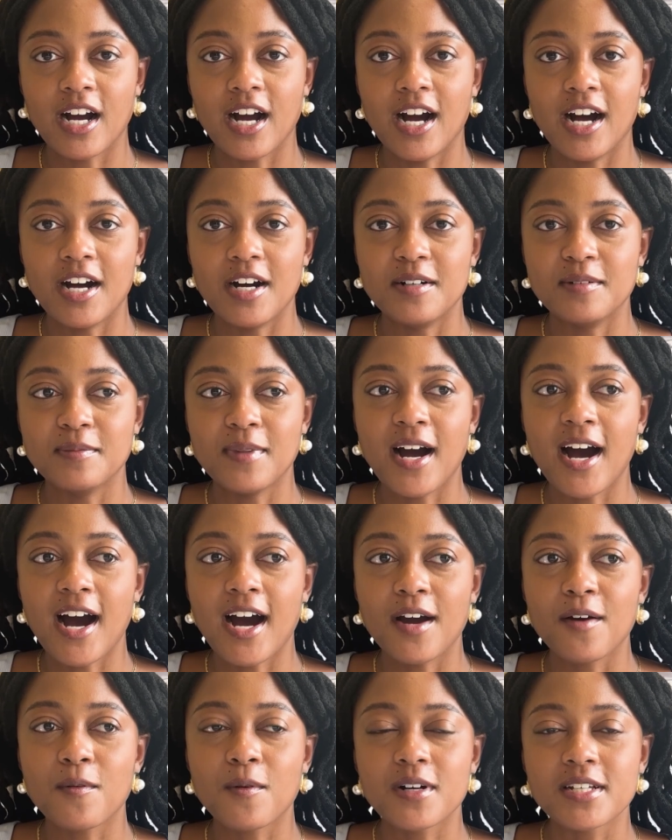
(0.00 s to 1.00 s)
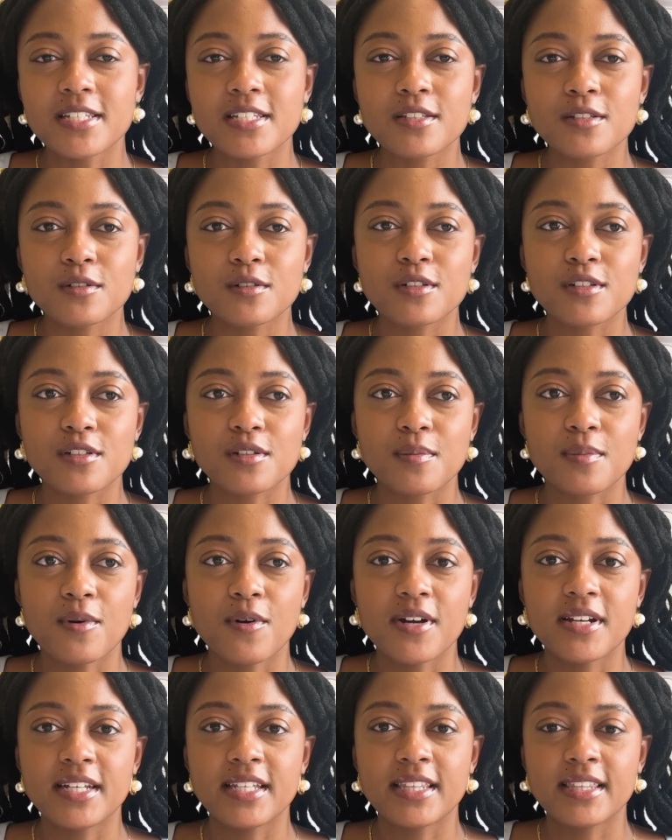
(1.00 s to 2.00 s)
I was a little
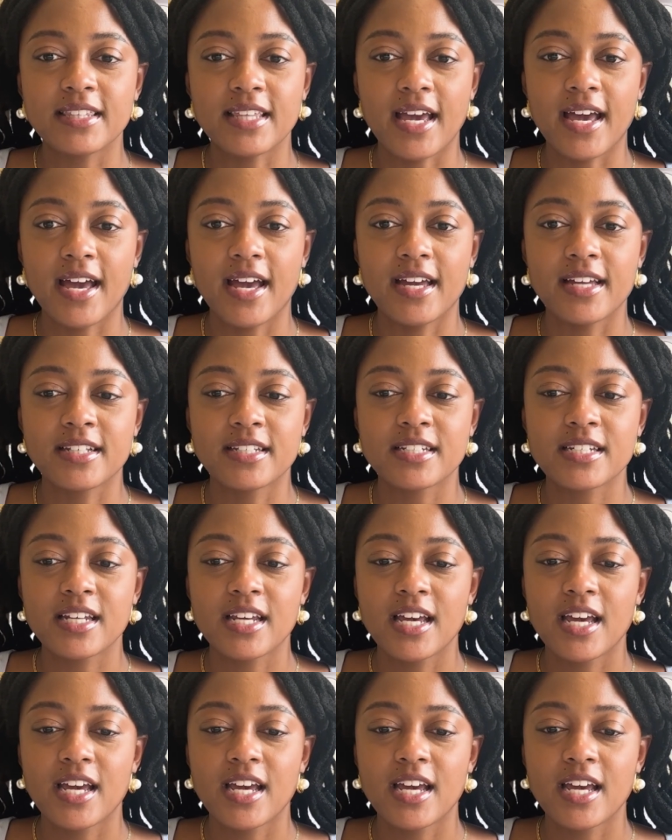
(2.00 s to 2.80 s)
disappointed that